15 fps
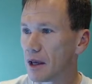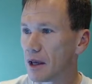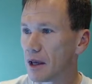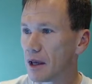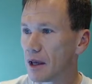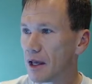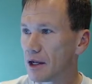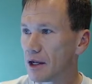
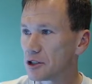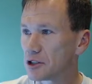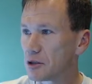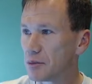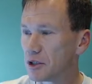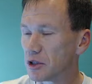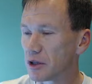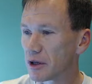And should
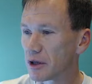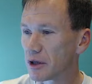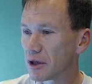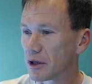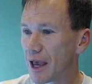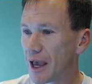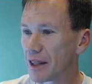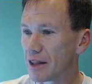be
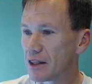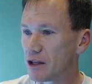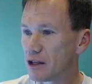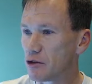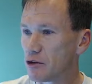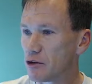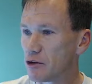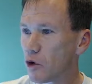looking at the
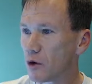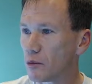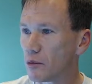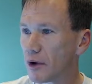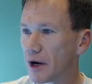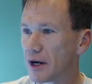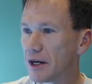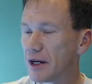form
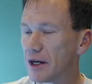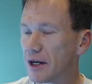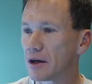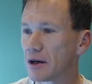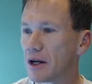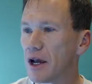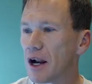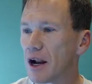right here.
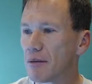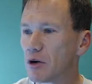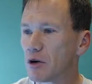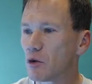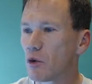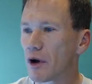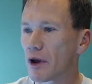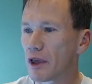I'm going
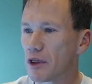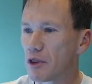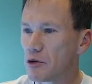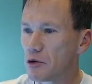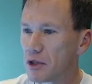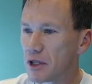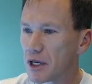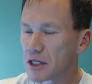to walk you
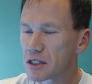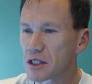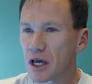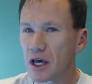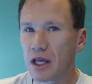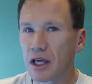through this.